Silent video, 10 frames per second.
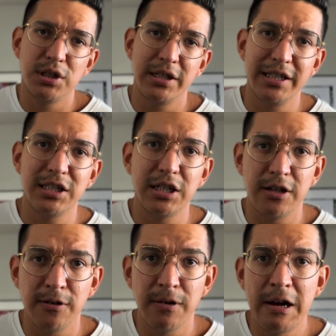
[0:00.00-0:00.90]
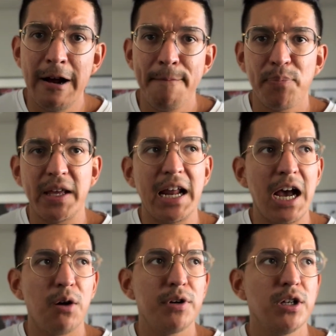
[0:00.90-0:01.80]
you need to do, then
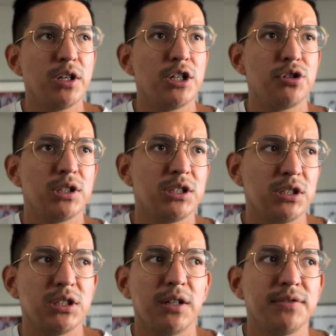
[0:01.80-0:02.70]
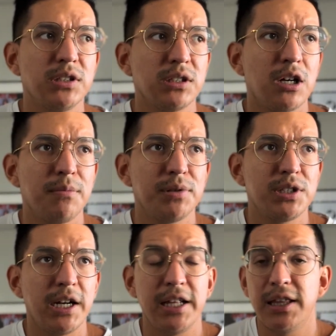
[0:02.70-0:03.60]
how are you going to trust yourself to accomplish
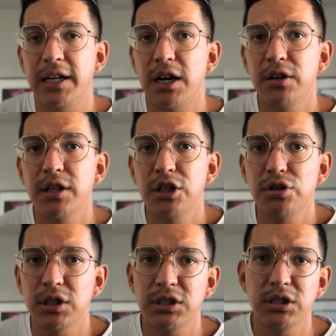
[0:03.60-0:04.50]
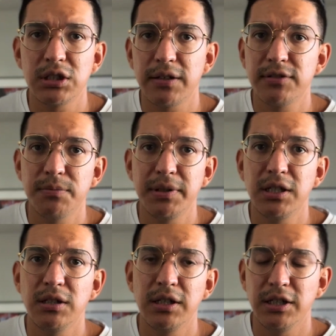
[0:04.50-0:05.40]
anything? How are you going to trust yourself to be,
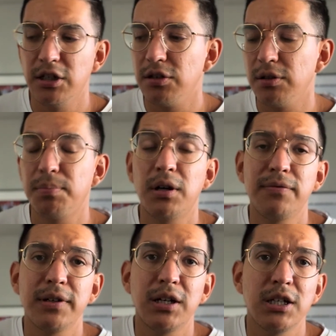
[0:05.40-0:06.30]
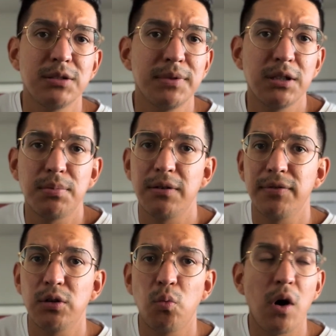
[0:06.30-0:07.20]
the perfect husband, the
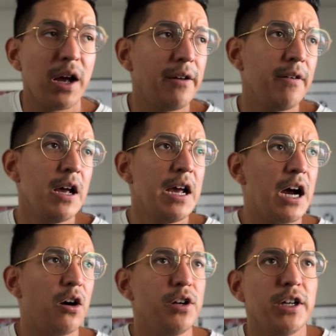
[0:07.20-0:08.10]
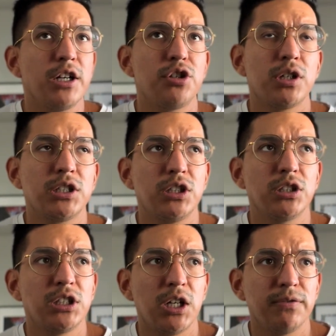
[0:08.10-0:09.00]
perfect wife? How are you going to trust
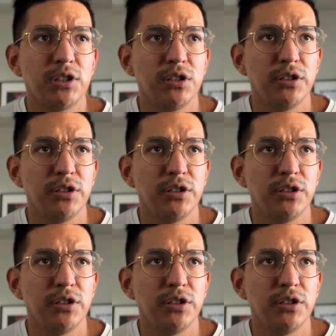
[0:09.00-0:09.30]
yourself to,